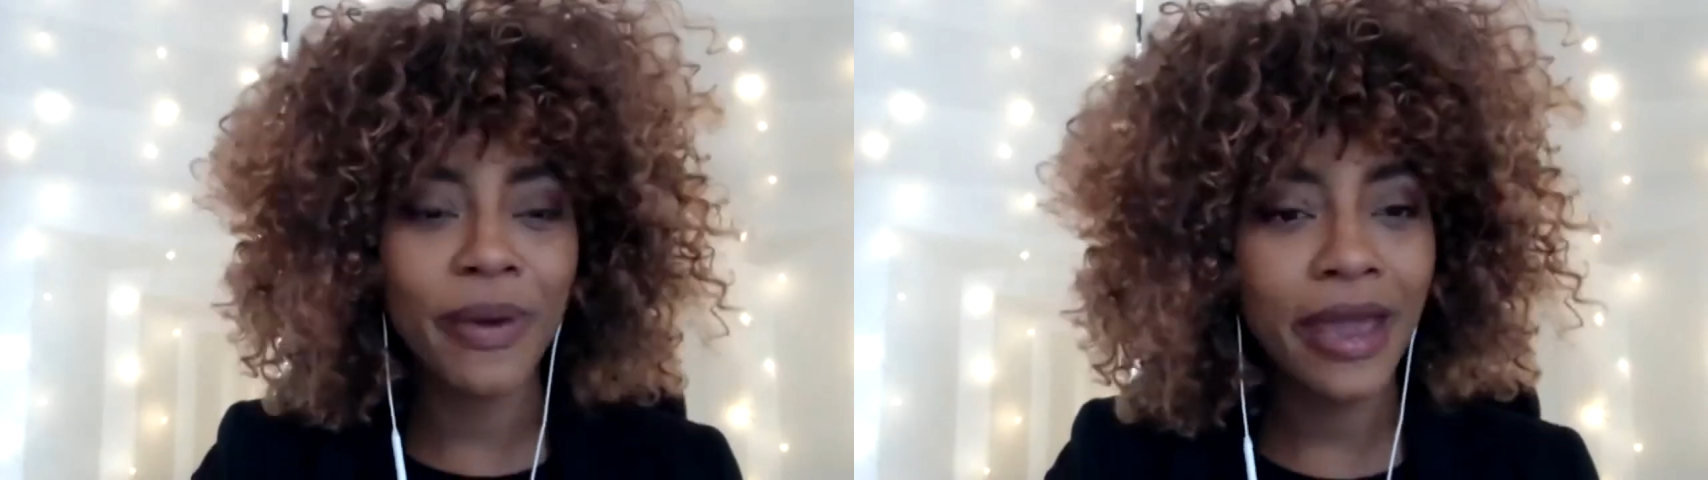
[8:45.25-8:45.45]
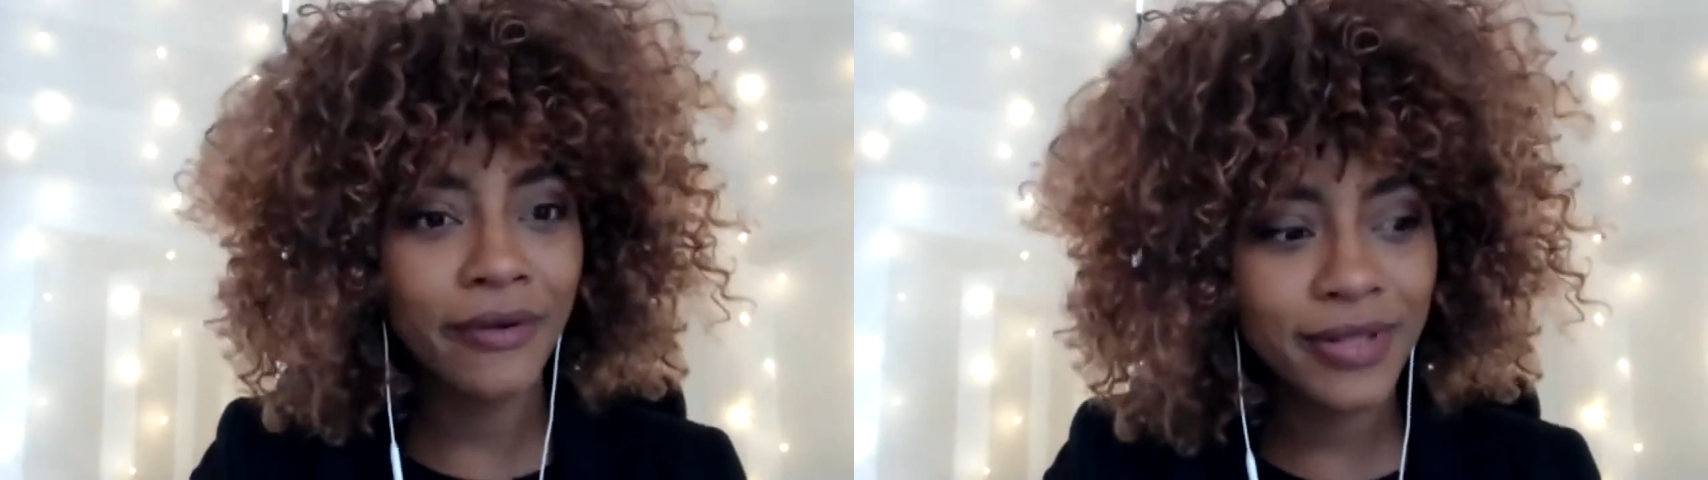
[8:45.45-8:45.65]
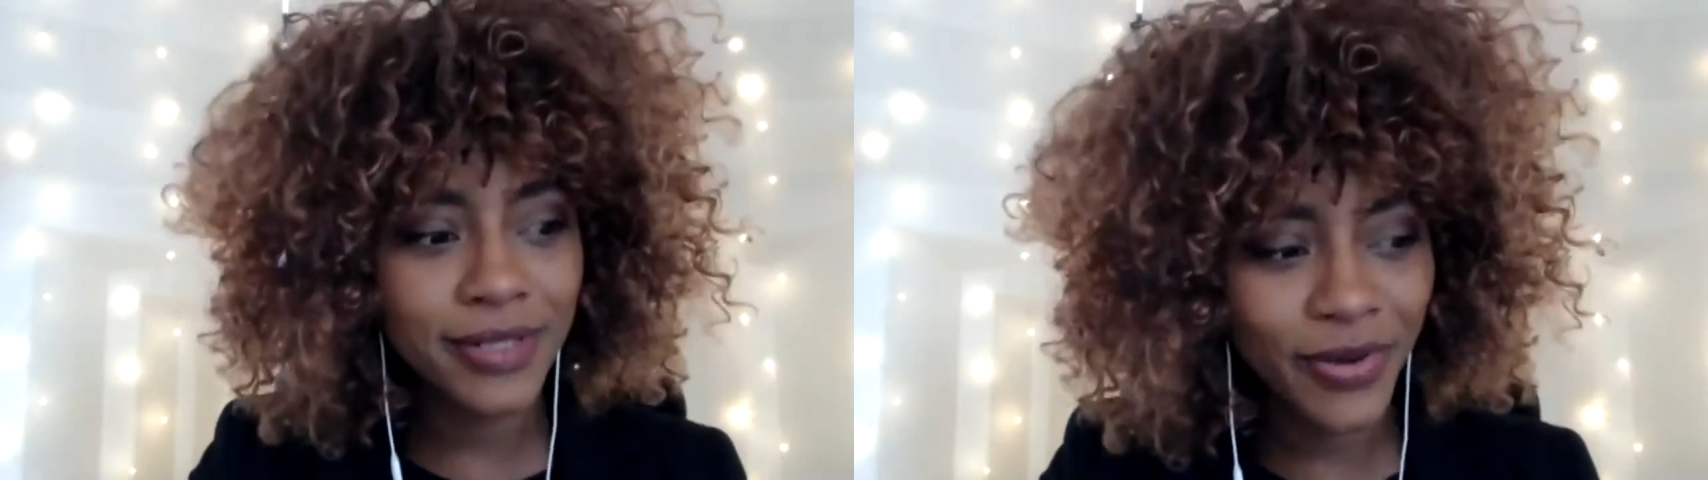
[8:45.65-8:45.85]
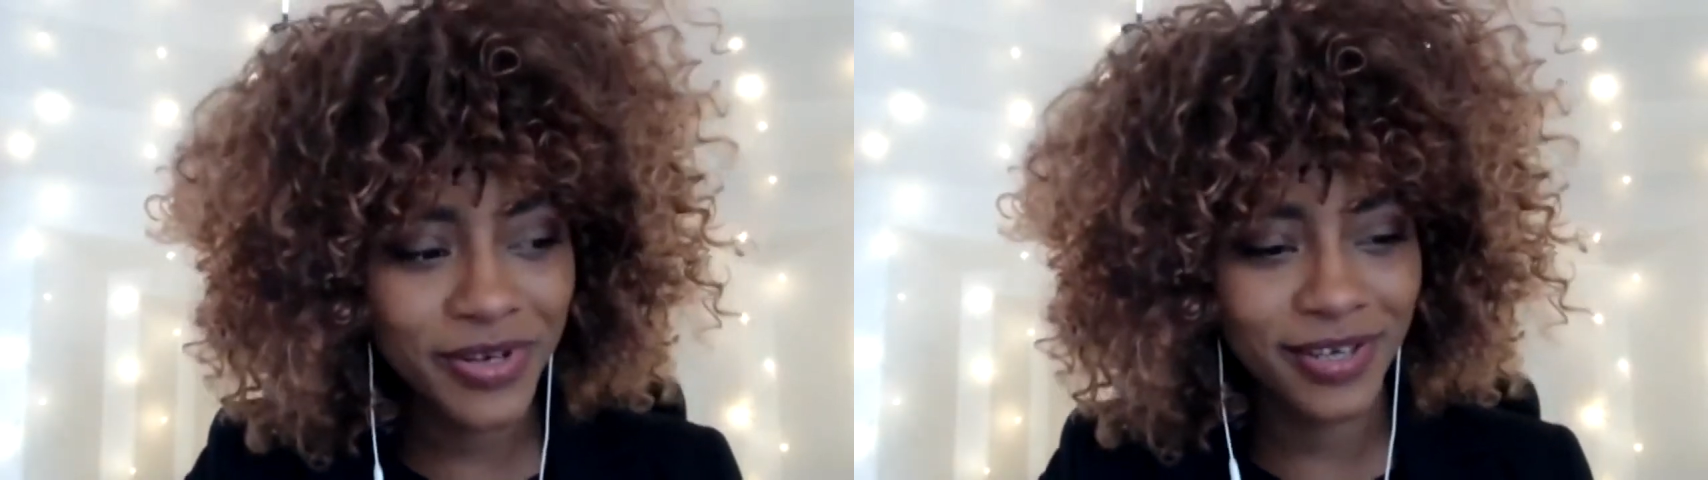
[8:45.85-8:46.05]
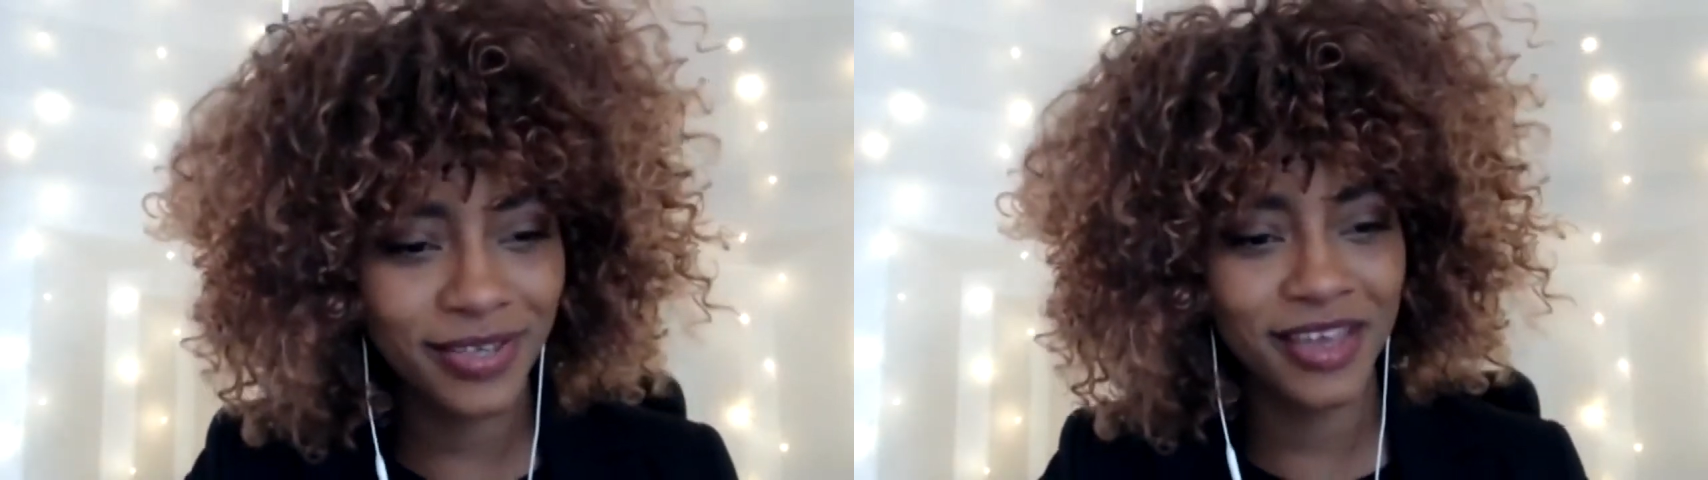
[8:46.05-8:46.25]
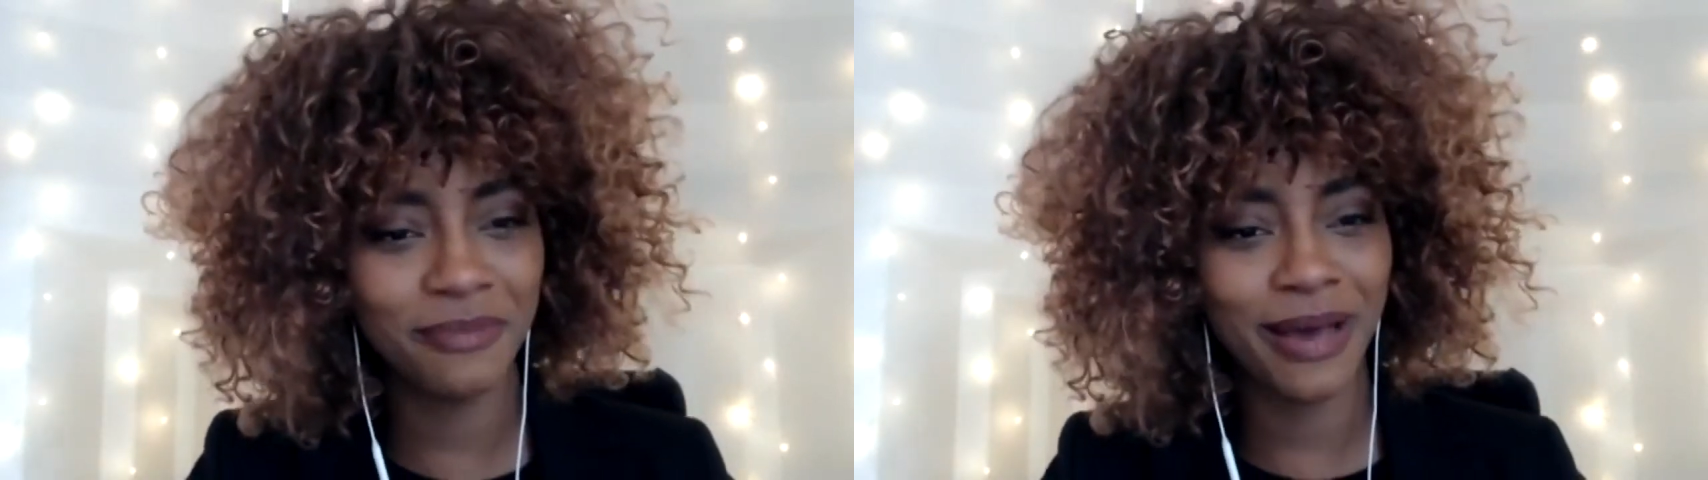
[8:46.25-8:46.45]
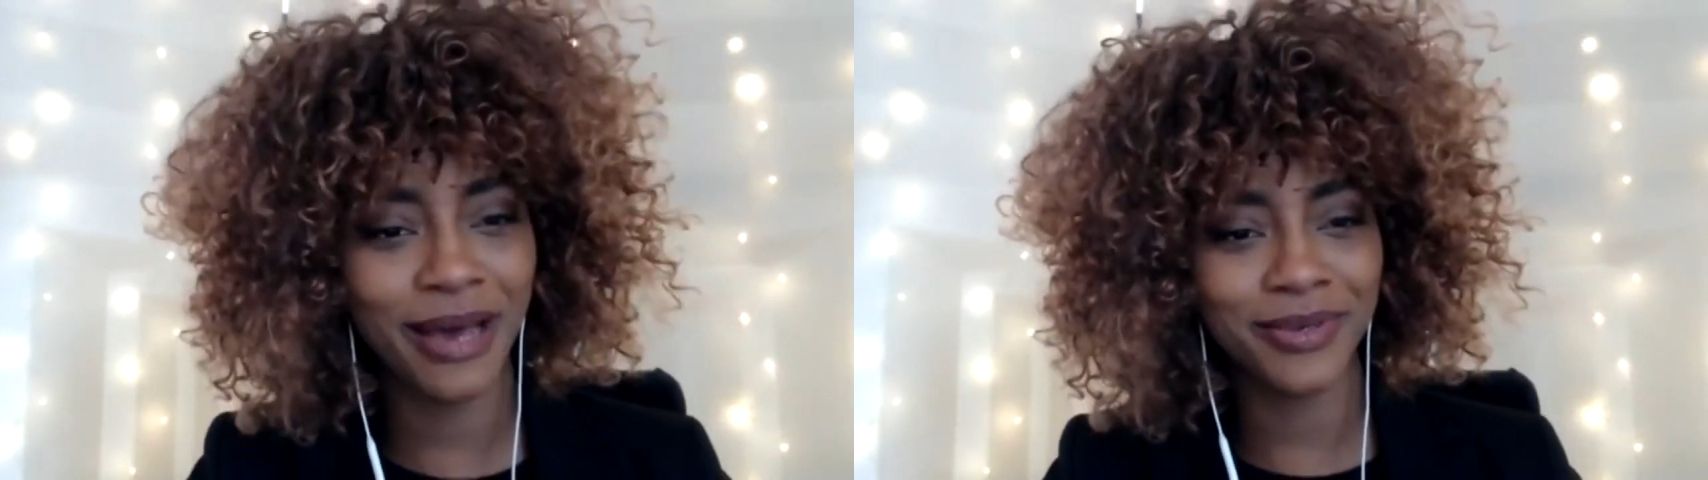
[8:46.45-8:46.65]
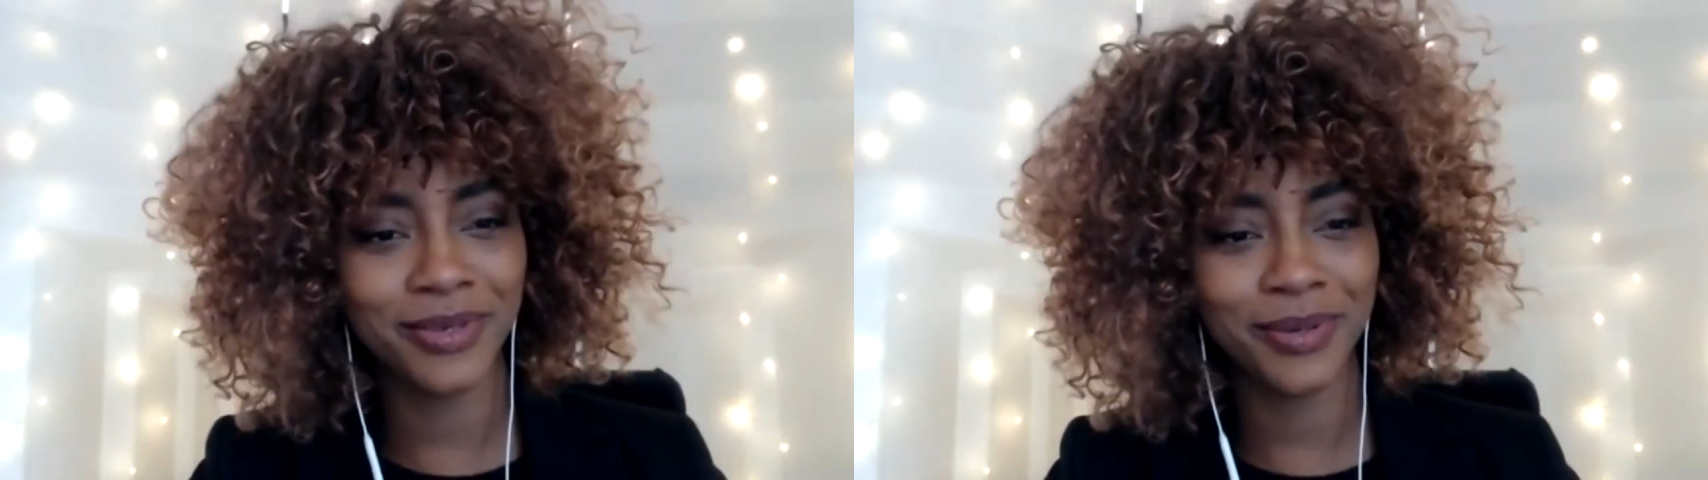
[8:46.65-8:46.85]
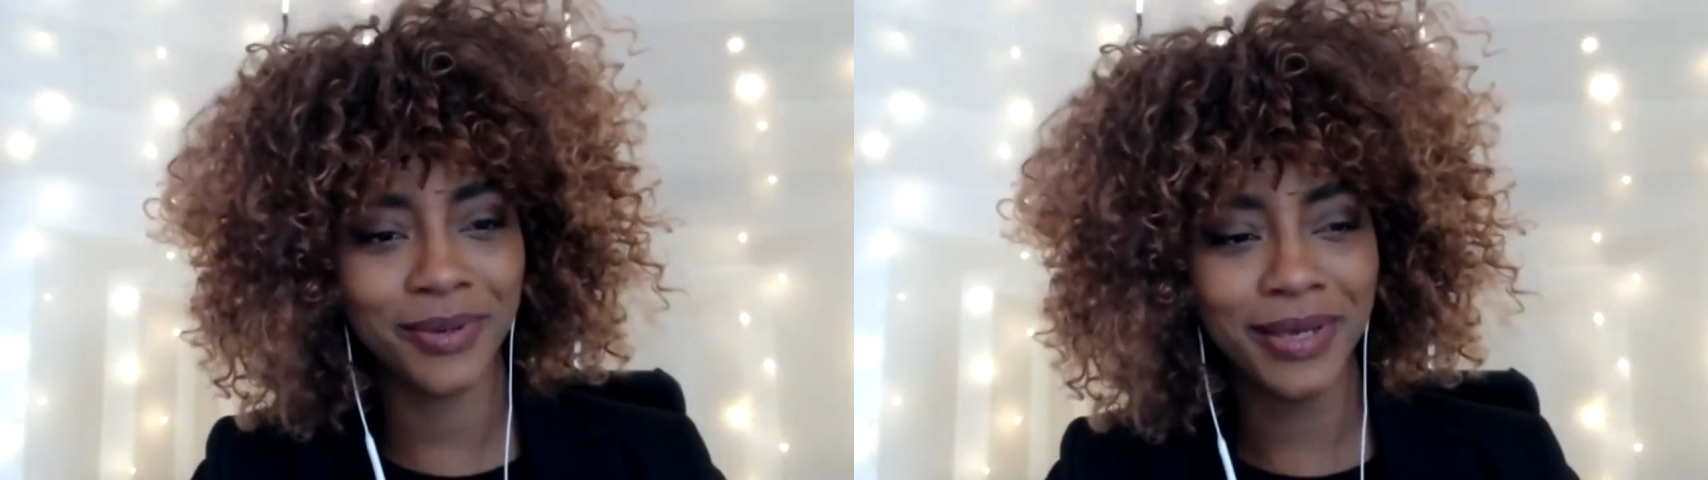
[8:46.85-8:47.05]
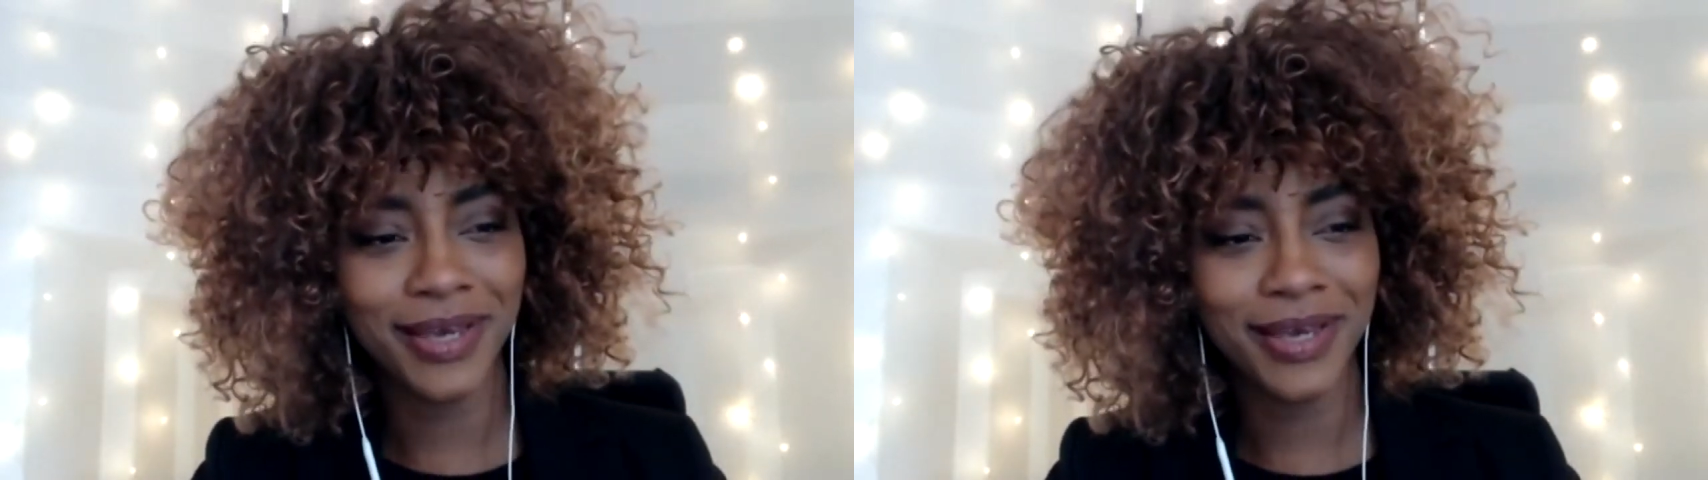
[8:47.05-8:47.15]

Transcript: parents going to think about you?